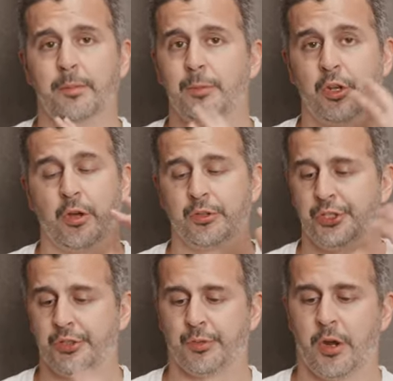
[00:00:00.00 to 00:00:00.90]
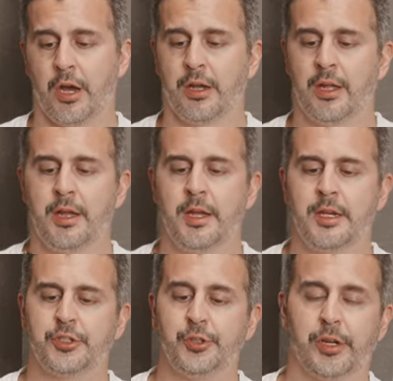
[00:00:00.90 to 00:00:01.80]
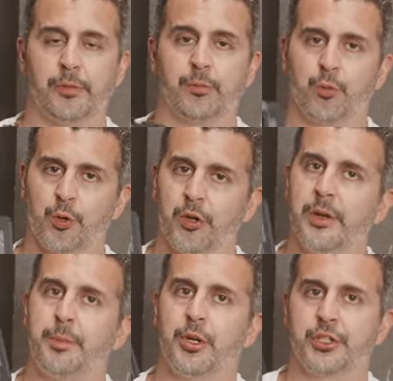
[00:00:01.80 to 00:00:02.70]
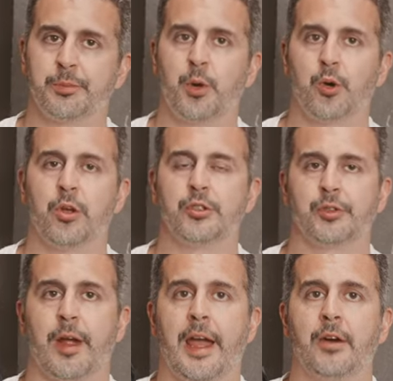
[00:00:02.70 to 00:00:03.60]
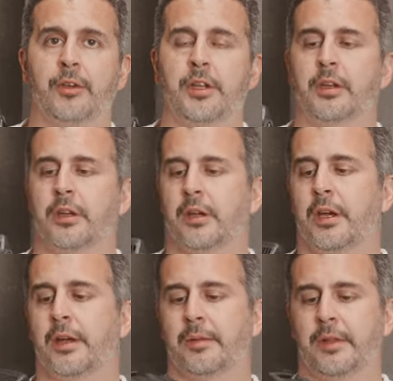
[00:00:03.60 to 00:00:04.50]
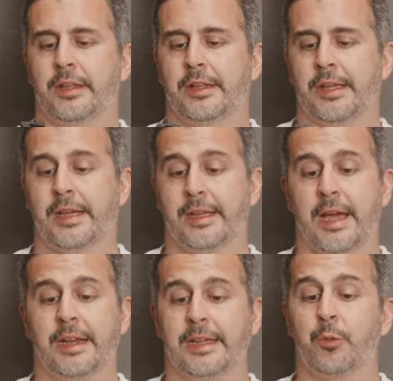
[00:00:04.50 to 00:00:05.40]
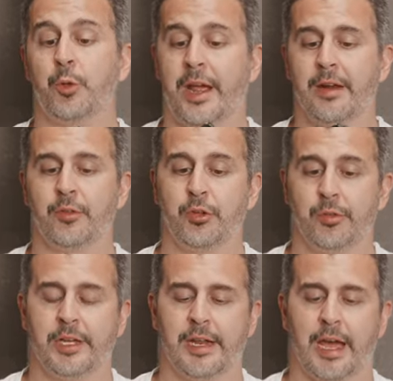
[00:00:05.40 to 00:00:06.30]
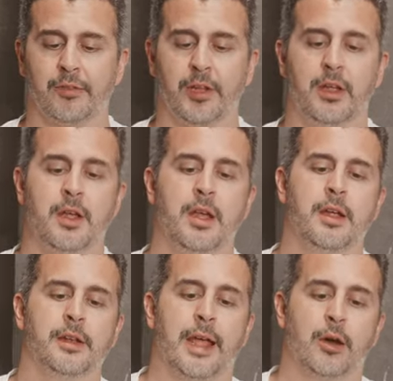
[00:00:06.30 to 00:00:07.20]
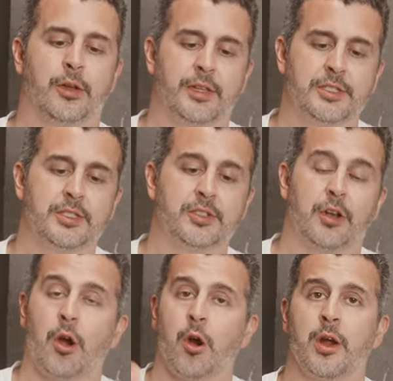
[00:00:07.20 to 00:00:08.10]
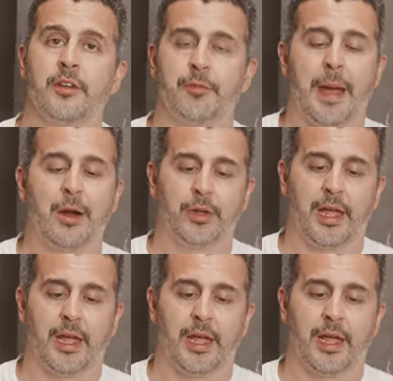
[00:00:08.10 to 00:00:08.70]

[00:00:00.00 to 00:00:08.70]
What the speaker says: you know, shoots raw. So you can really push and pull those around and kind of get whatever you need out of it. Now, this is an RF mount